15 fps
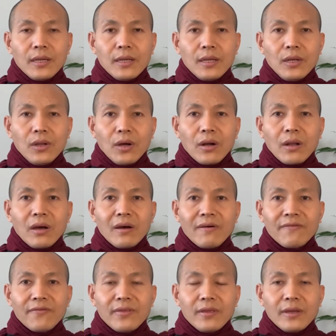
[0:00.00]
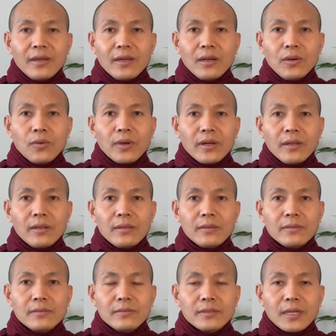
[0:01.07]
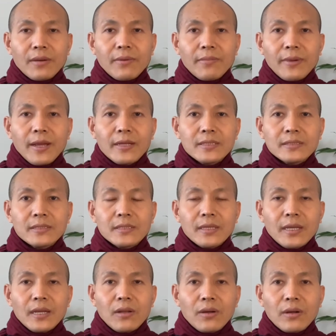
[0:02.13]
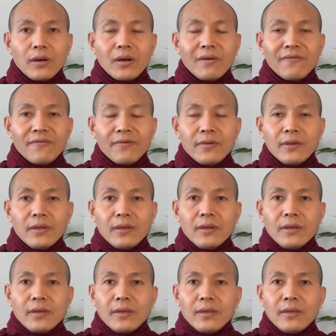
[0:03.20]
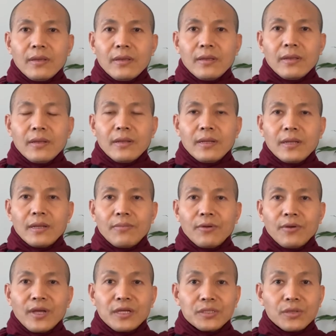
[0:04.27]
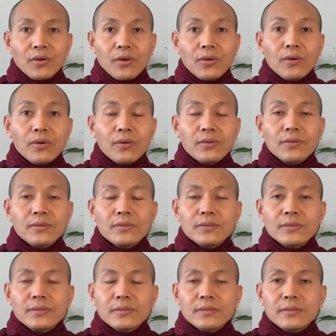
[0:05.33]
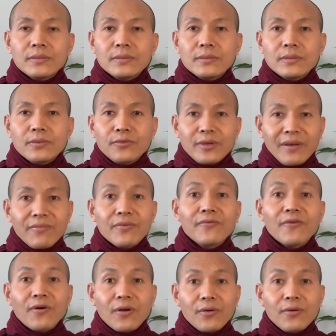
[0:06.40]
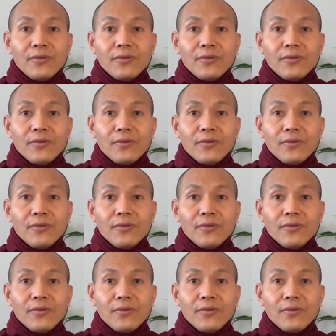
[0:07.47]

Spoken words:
lot of the local governments and lot of the WHO, we have to follow.